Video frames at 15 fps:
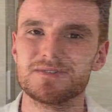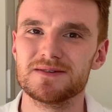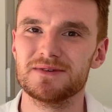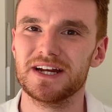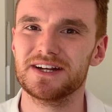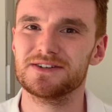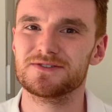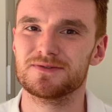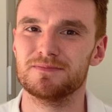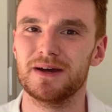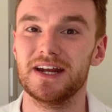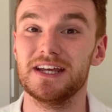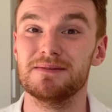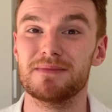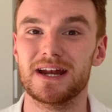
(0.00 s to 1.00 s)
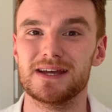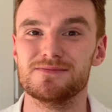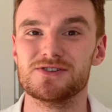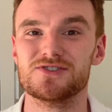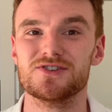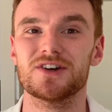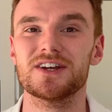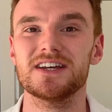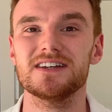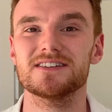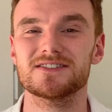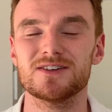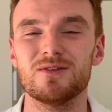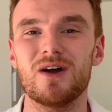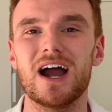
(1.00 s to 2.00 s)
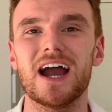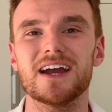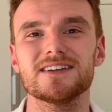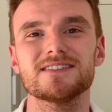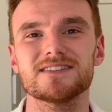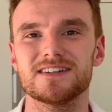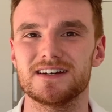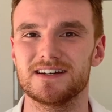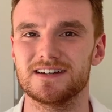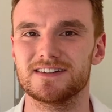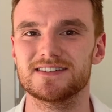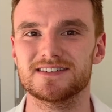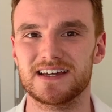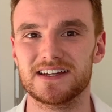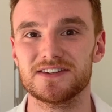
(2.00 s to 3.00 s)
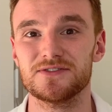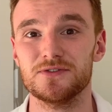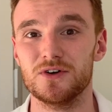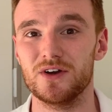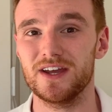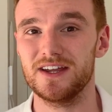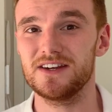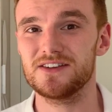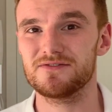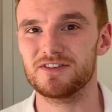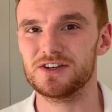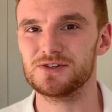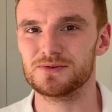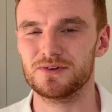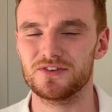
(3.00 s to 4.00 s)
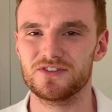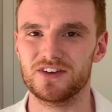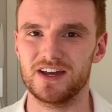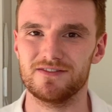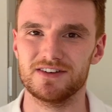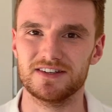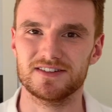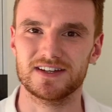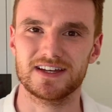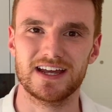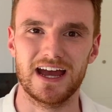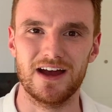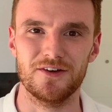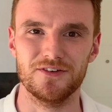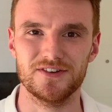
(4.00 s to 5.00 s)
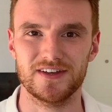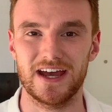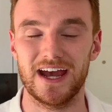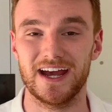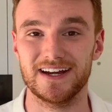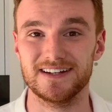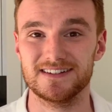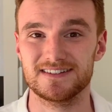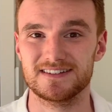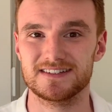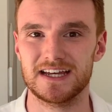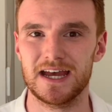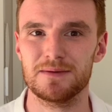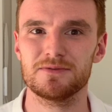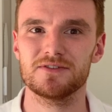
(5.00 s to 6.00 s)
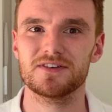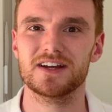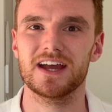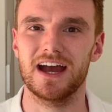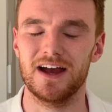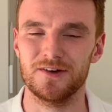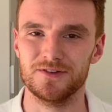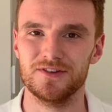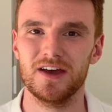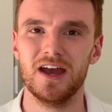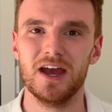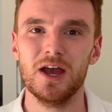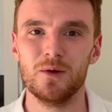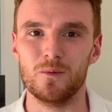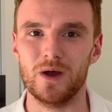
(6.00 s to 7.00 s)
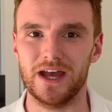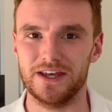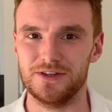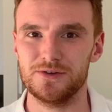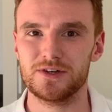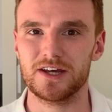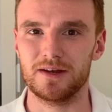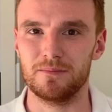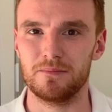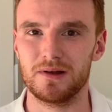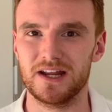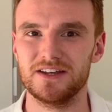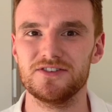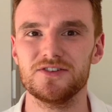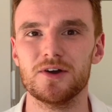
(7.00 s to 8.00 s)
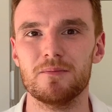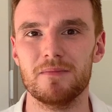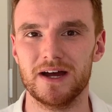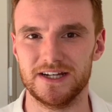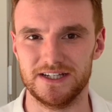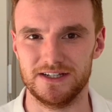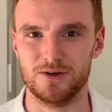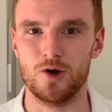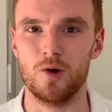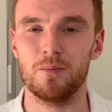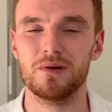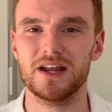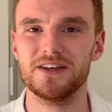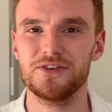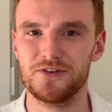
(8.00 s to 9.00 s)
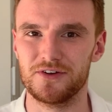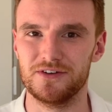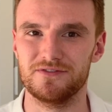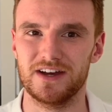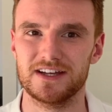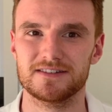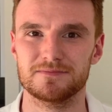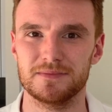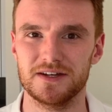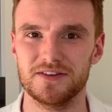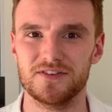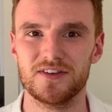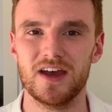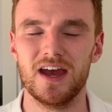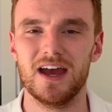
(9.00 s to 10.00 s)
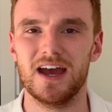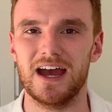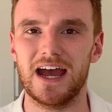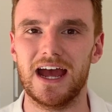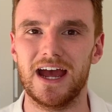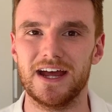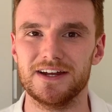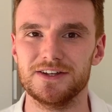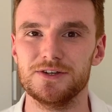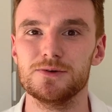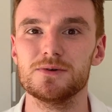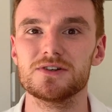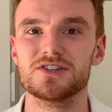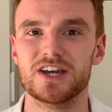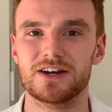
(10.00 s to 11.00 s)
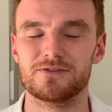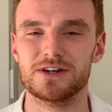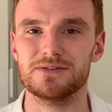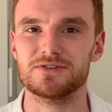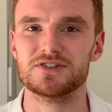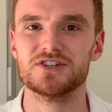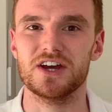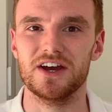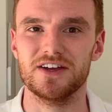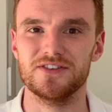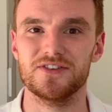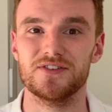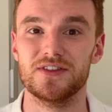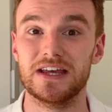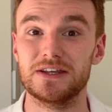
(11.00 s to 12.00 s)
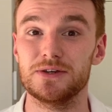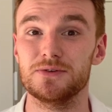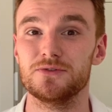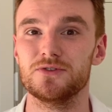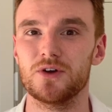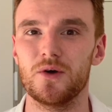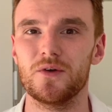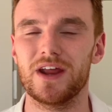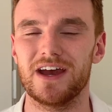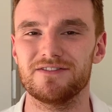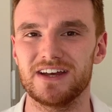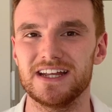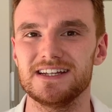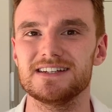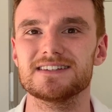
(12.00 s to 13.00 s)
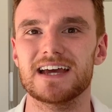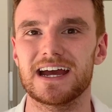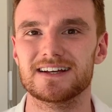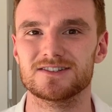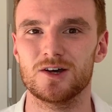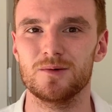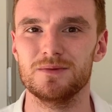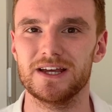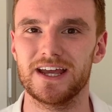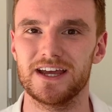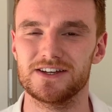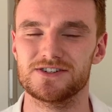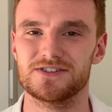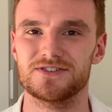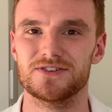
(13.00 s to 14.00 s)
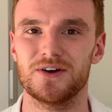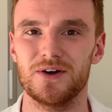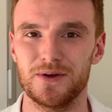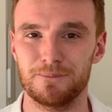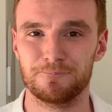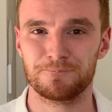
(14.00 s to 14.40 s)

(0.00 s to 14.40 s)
Millennials with Money. My name is Johnny. So ISA stands for Individual Savings Account, and it is a type of account where you can place your money or place your investments and you will generate returns that you don't have any tax obligations on.